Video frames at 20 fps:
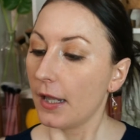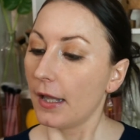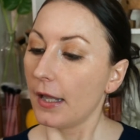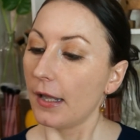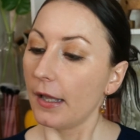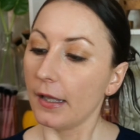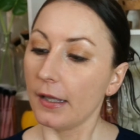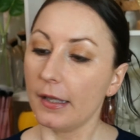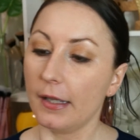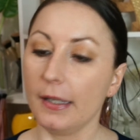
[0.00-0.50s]

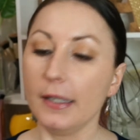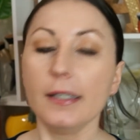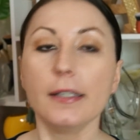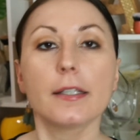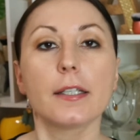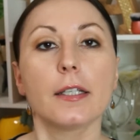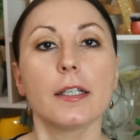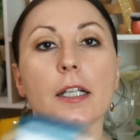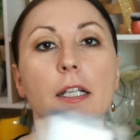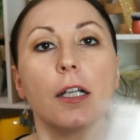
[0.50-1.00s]

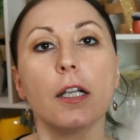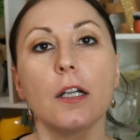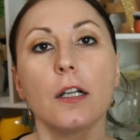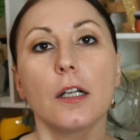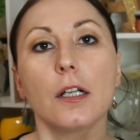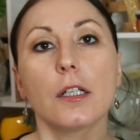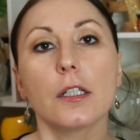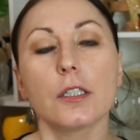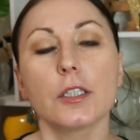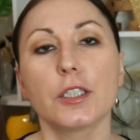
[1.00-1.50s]
and
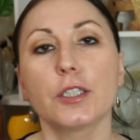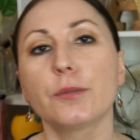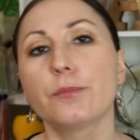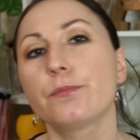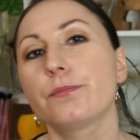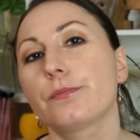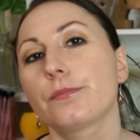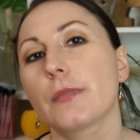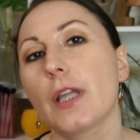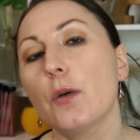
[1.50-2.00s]
I
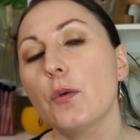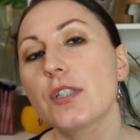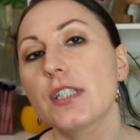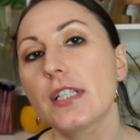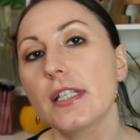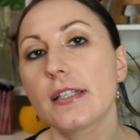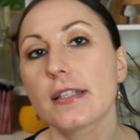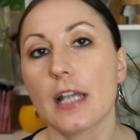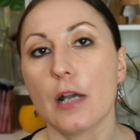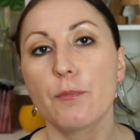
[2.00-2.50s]
would
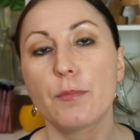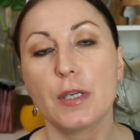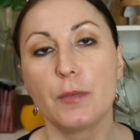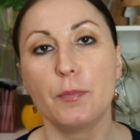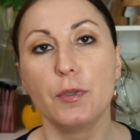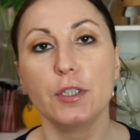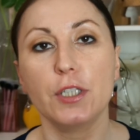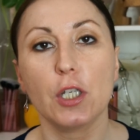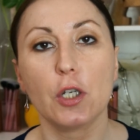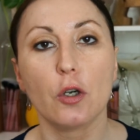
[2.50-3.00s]
say some
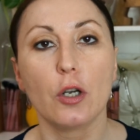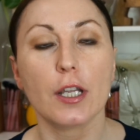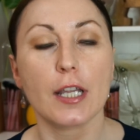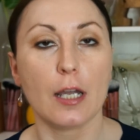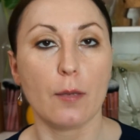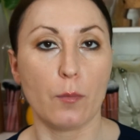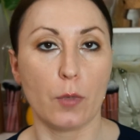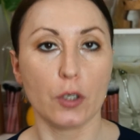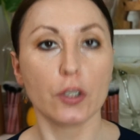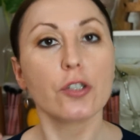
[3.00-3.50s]
people, they call it
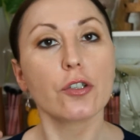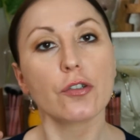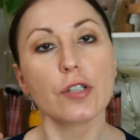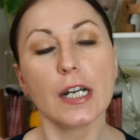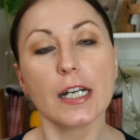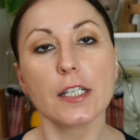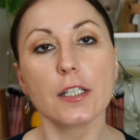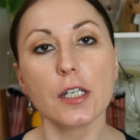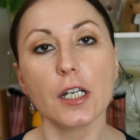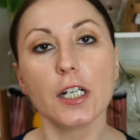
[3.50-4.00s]
a
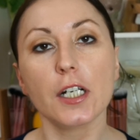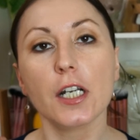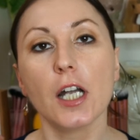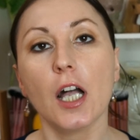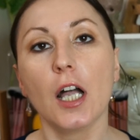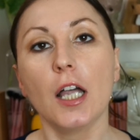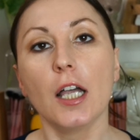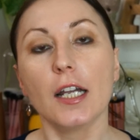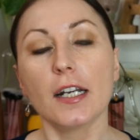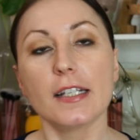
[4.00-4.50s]
moisturizer.
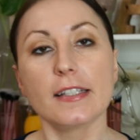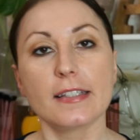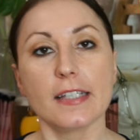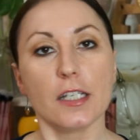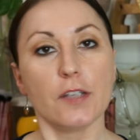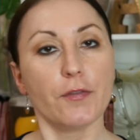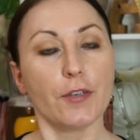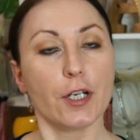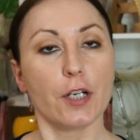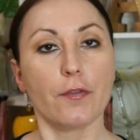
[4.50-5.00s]
Let's say
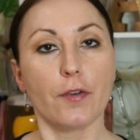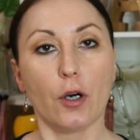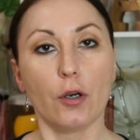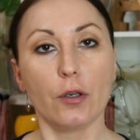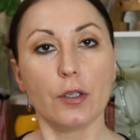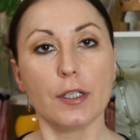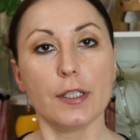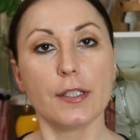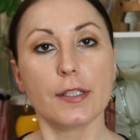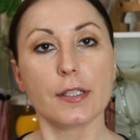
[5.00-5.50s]
if you have
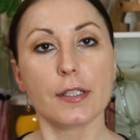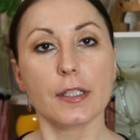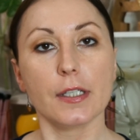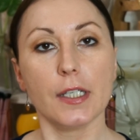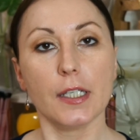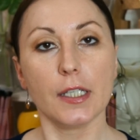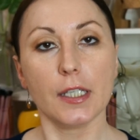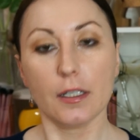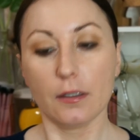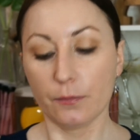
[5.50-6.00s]
oily
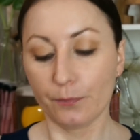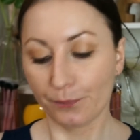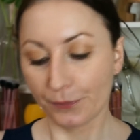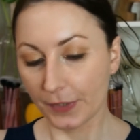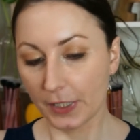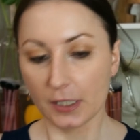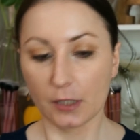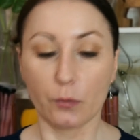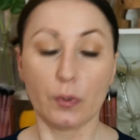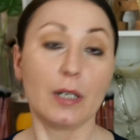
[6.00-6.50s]
skin.
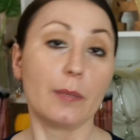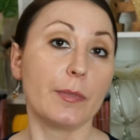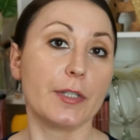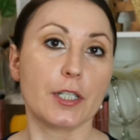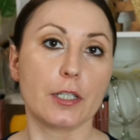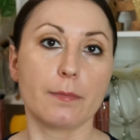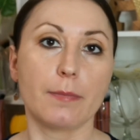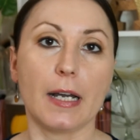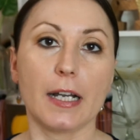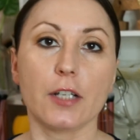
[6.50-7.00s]
Anyway, let me
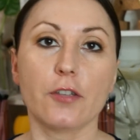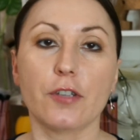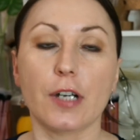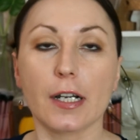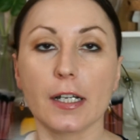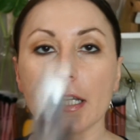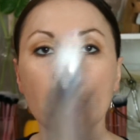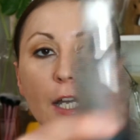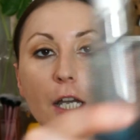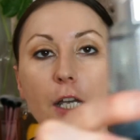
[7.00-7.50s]
just
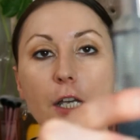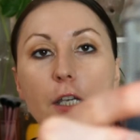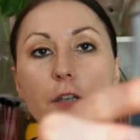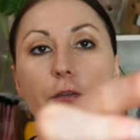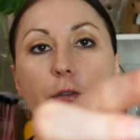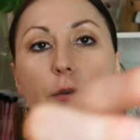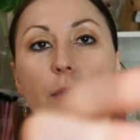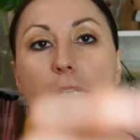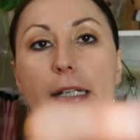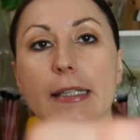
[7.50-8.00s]
backtrack. If
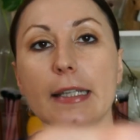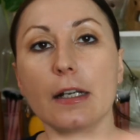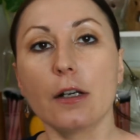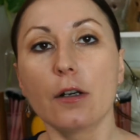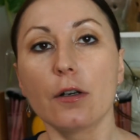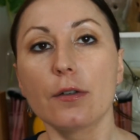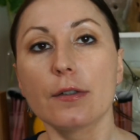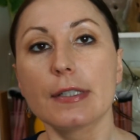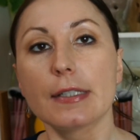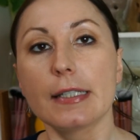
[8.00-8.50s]
you look at the
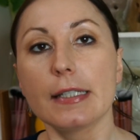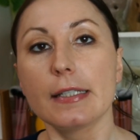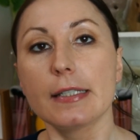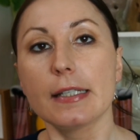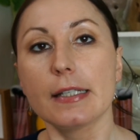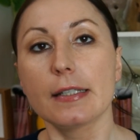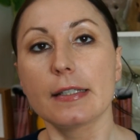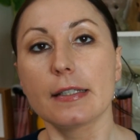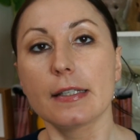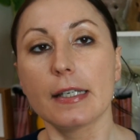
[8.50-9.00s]

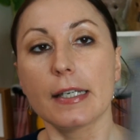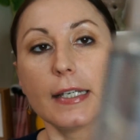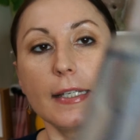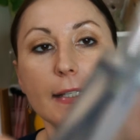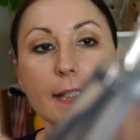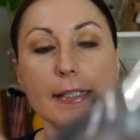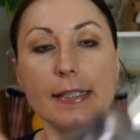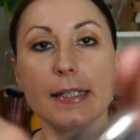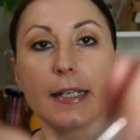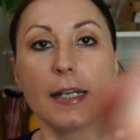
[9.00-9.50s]
consistency,
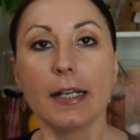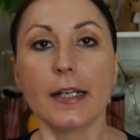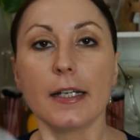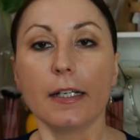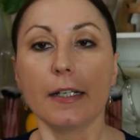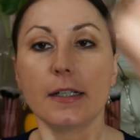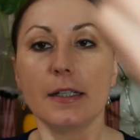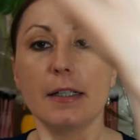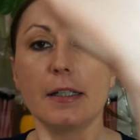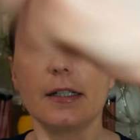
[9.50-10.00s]
it's
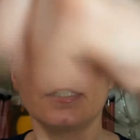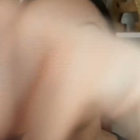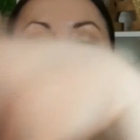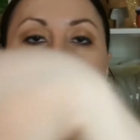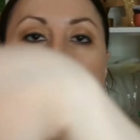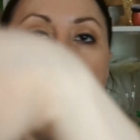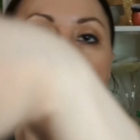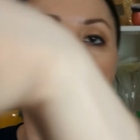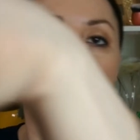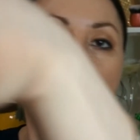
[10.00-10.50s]

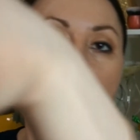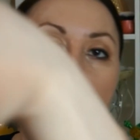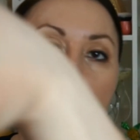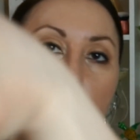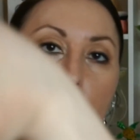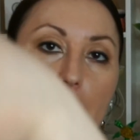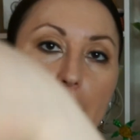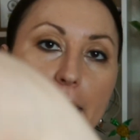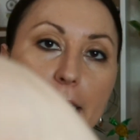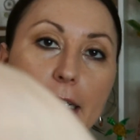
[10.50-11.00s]
really
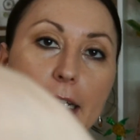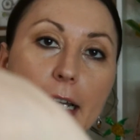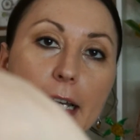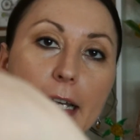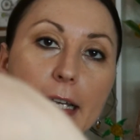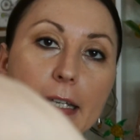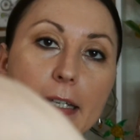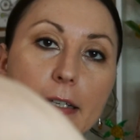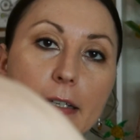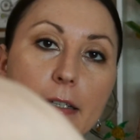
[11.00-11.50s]

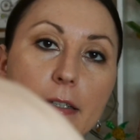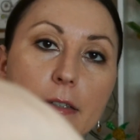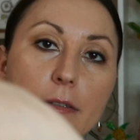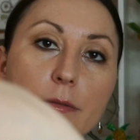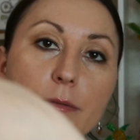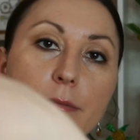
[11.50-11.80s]
jelly-like,